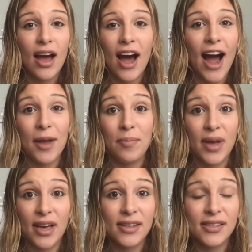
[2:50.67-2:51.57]
I
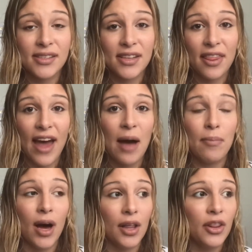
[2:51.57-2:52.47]
missed that
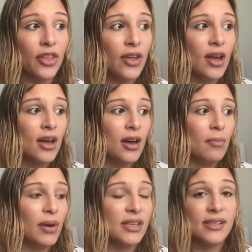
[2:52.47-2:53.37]
month,
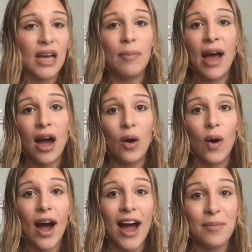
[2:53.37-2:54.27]
but somehow
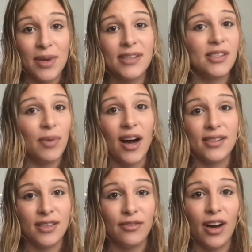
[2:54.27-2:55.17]
I missed a
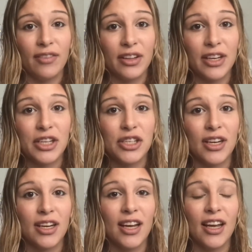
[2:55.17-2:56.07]
positive
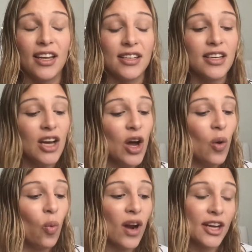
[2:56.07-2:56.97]
ovulation. And
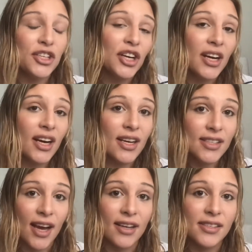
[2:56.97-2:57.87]
when I took a
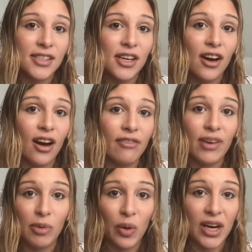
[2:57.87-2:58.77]
test on
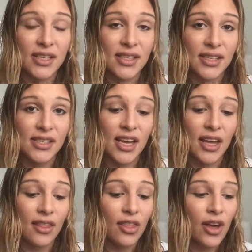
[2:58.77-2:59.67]
February
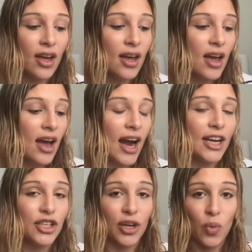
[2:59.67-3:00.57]
16th, I
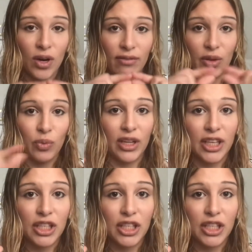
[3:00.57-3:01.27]
took one of the really